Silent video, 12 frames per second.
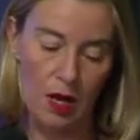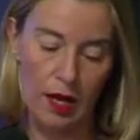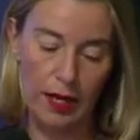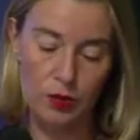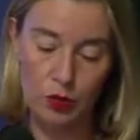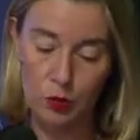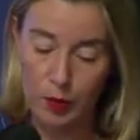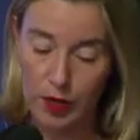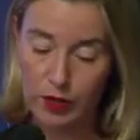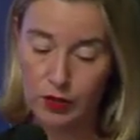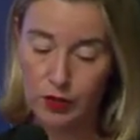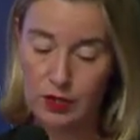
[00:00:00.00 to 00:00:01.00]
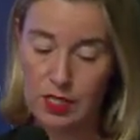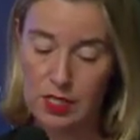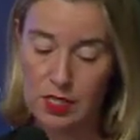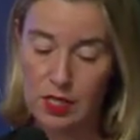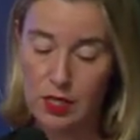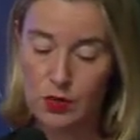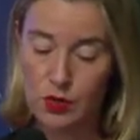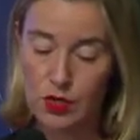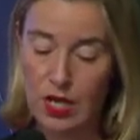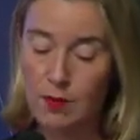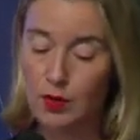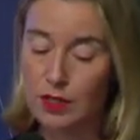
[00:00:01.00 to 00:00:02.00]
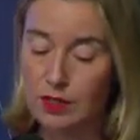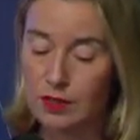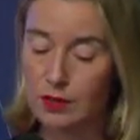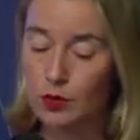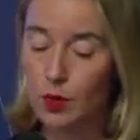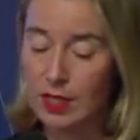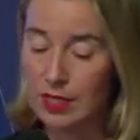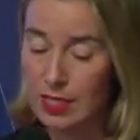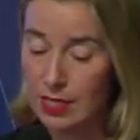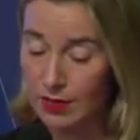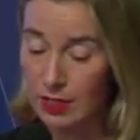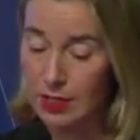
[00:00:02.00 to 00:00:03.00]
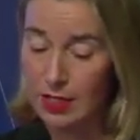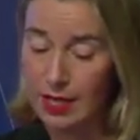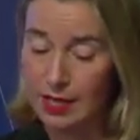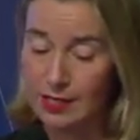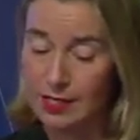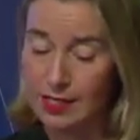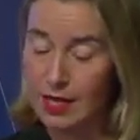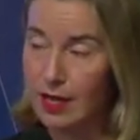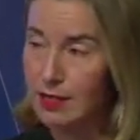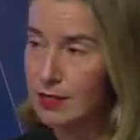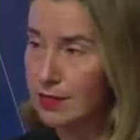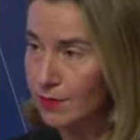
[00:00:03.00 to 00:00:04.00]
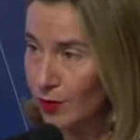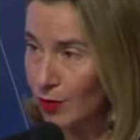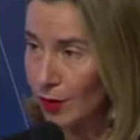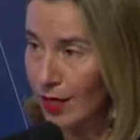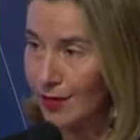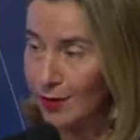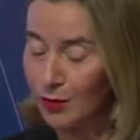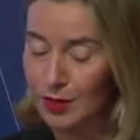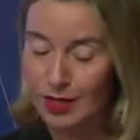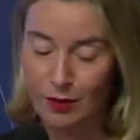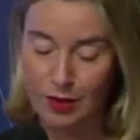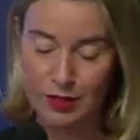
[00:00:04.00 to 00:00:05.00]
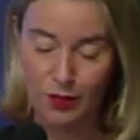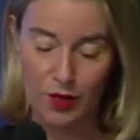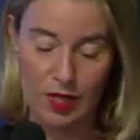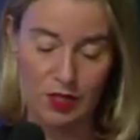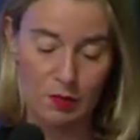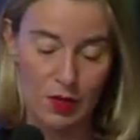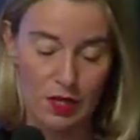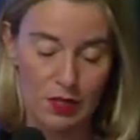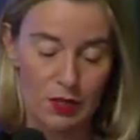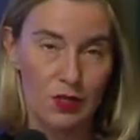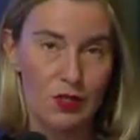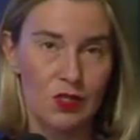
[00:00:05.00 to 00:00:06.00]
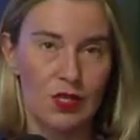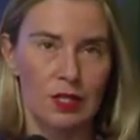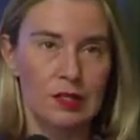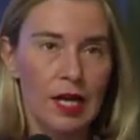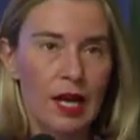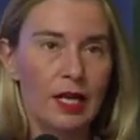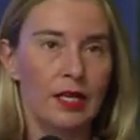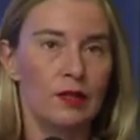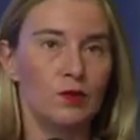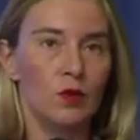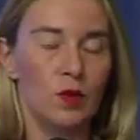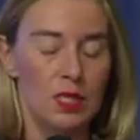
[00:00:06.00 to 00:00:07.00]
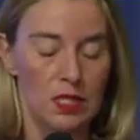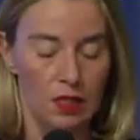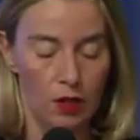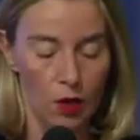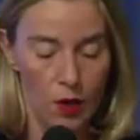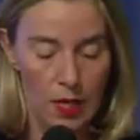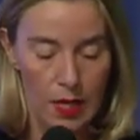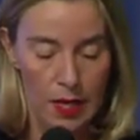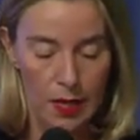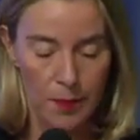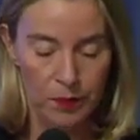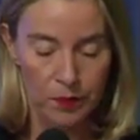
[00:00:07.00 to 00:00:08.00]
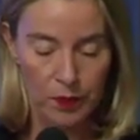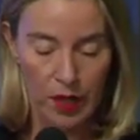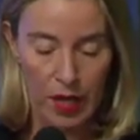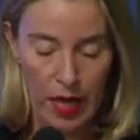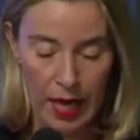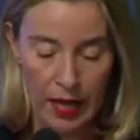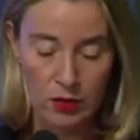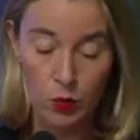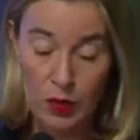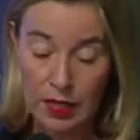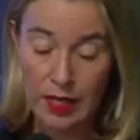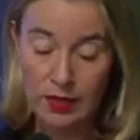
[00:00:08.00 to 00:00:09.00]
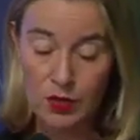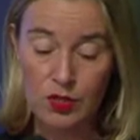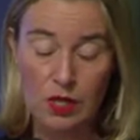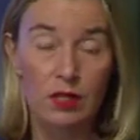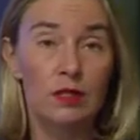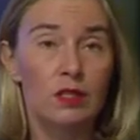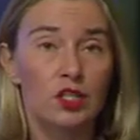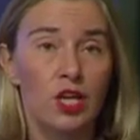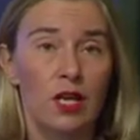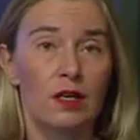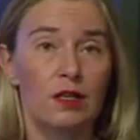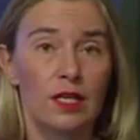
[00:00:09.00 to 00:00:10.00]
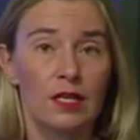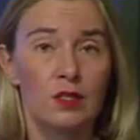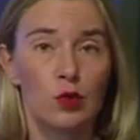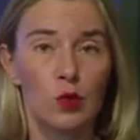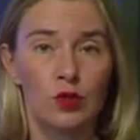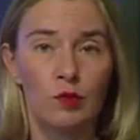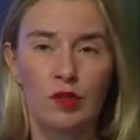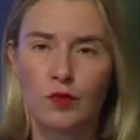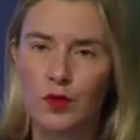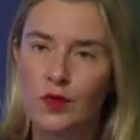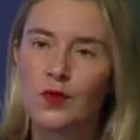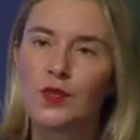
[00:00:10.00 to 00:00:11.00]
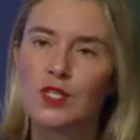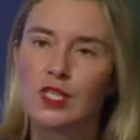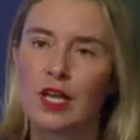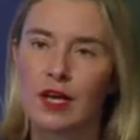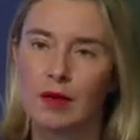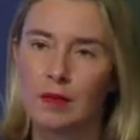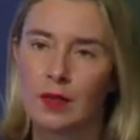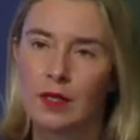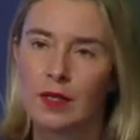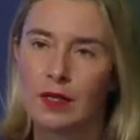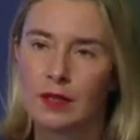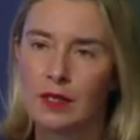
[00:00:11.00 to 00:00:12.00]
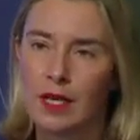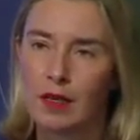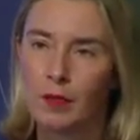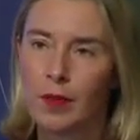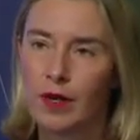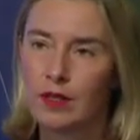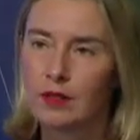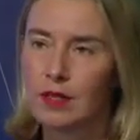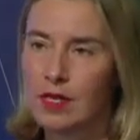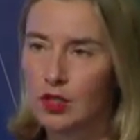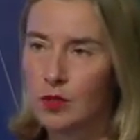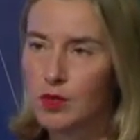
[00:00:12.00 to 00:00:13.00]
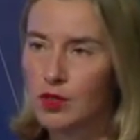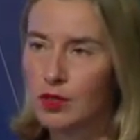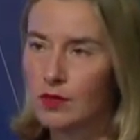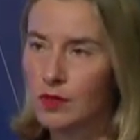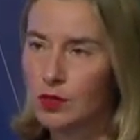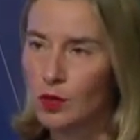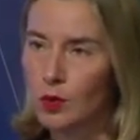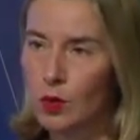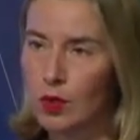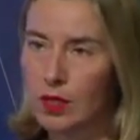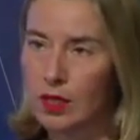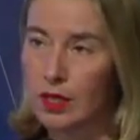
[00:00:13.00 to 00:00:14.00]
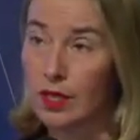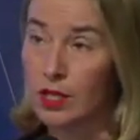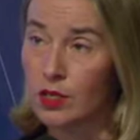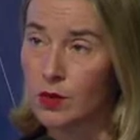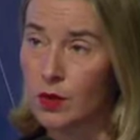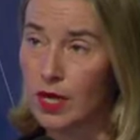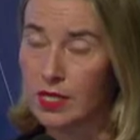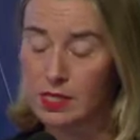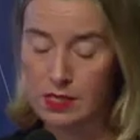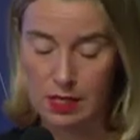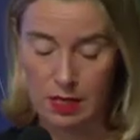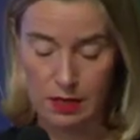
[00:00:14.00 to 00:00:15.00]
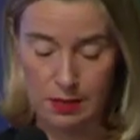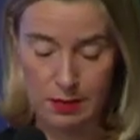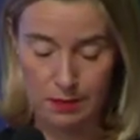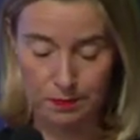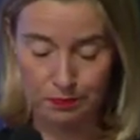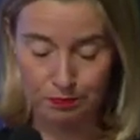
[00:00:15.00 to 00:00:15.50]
I took part on this EU Hybrid 2017 exercise, together with our defense ministers in Tallinn a few weeks ago, and with NATO Secretary General Jens Stoltenberg for the first time taking part as an observer to a EU exercise.